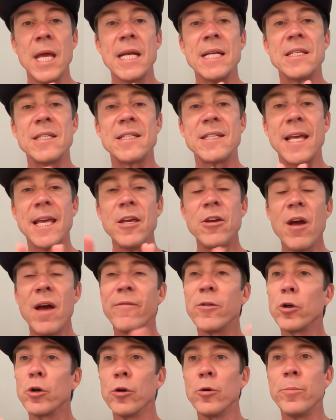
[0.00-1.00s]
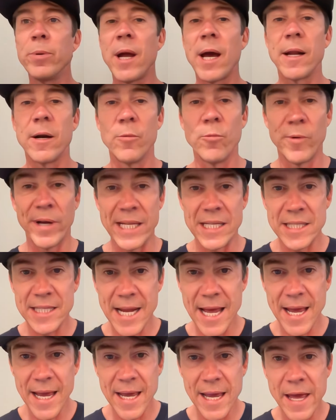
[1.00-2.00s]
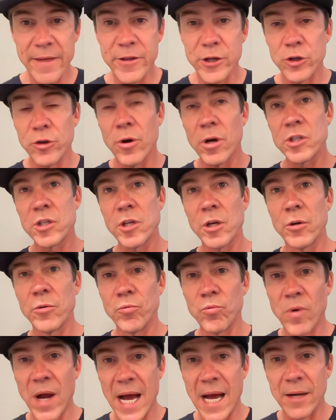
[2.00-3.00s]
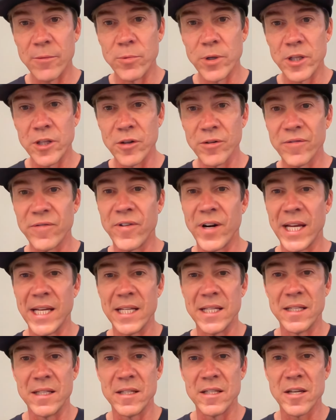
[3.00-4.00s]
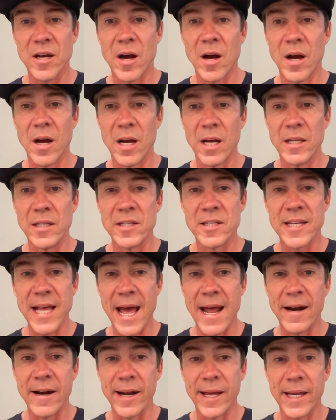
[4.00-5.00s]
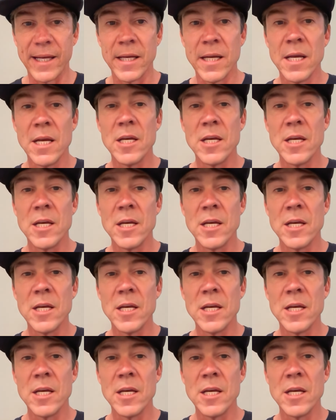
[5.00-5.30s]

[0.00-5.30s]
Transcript: Say you have a group ride on Wednesday, and then you also ride with your friends on Saturday.